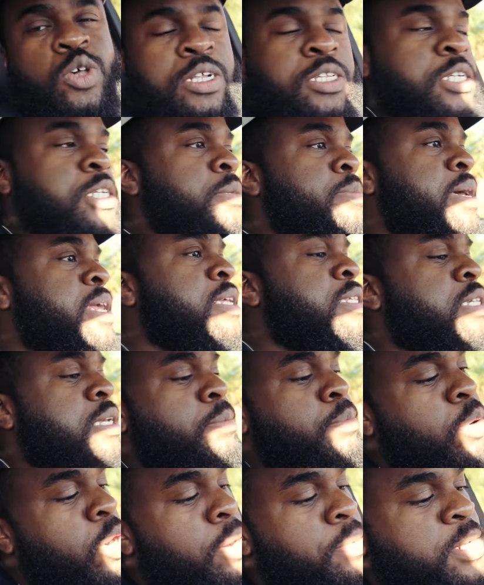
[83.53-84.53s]
So I just made it to the
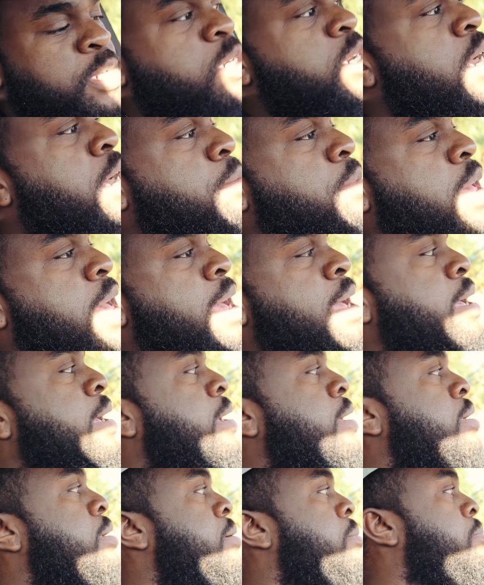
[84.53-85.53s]
barbershop,
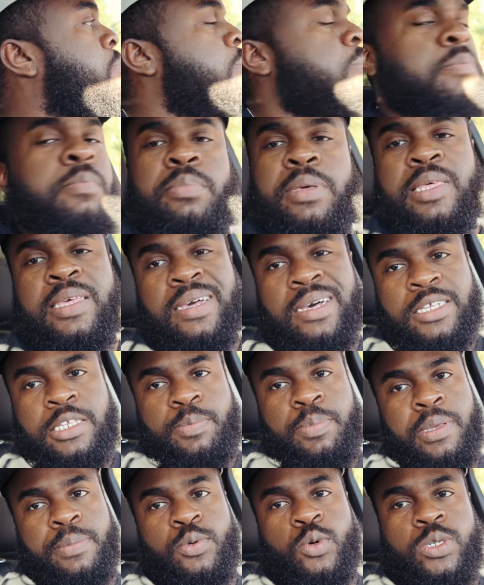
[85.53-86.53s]
and because
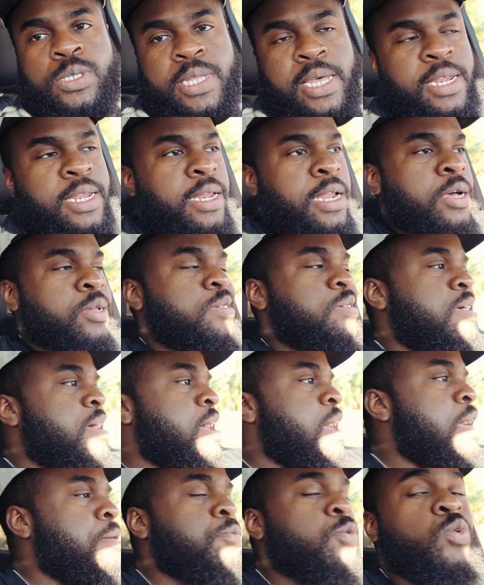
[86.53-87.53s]
people are standing
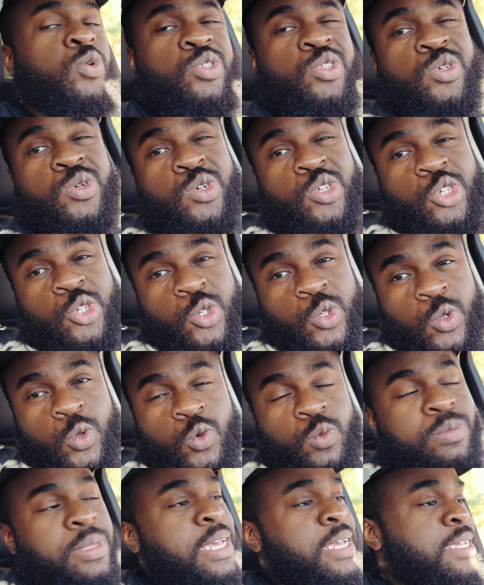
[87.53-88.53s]
outside, I'm going to
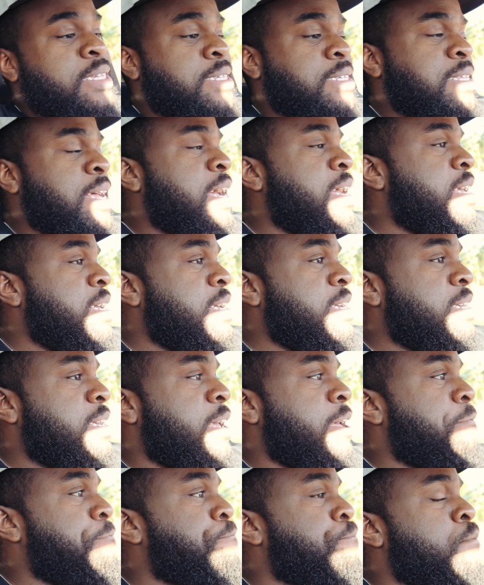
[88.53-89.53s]
assume that he's not here
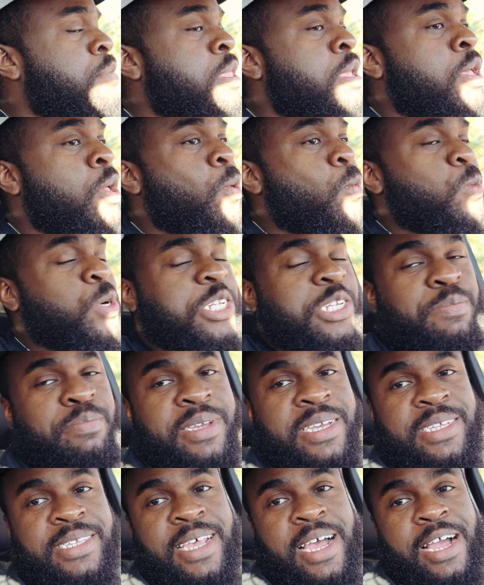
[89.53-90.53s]
yet which
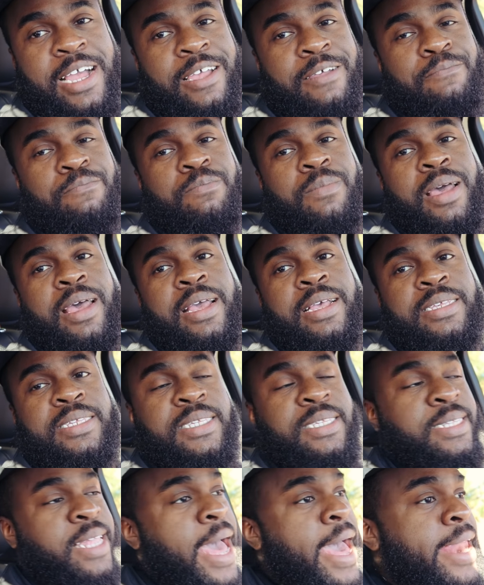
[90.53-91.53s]
means I am
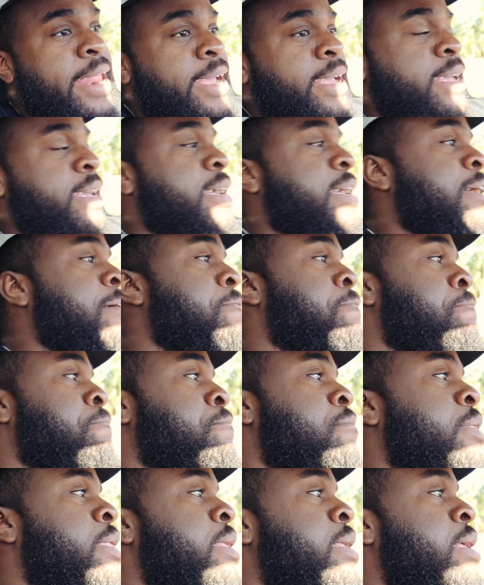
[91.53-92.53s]
ecstatic
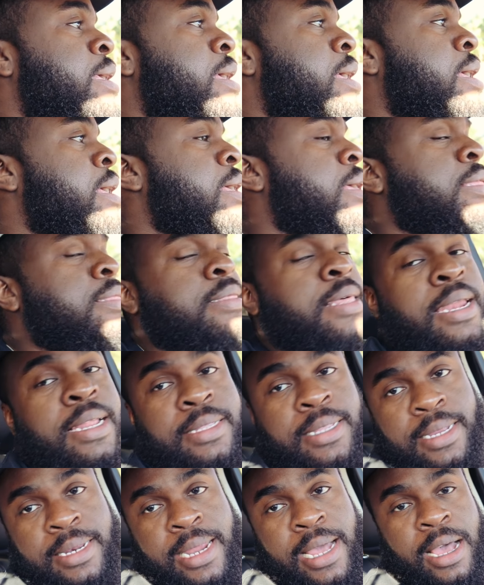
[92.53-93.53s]
that I
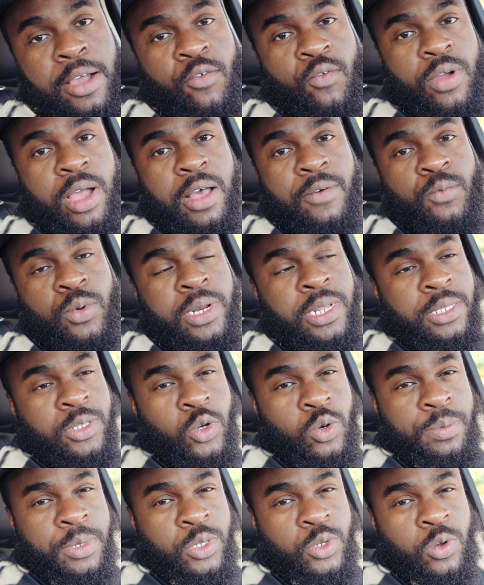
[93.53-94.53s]
did not arrive when he
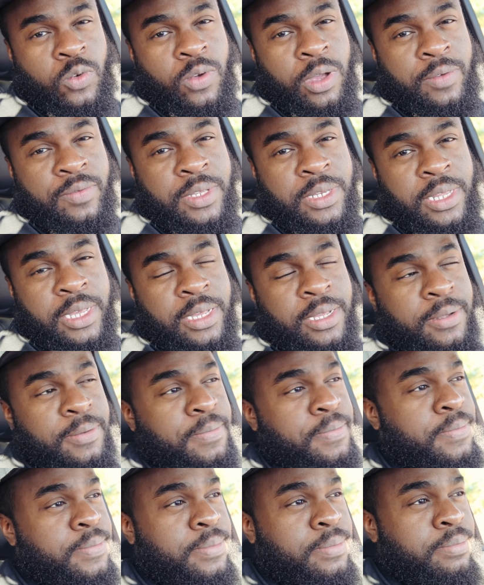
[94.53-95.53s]
told me to arrive today
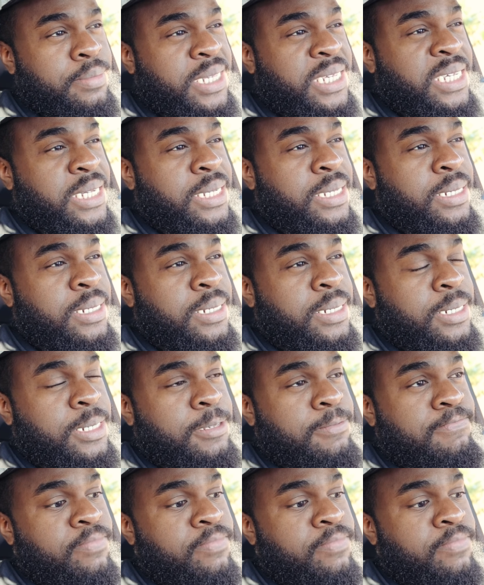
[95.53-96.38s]
because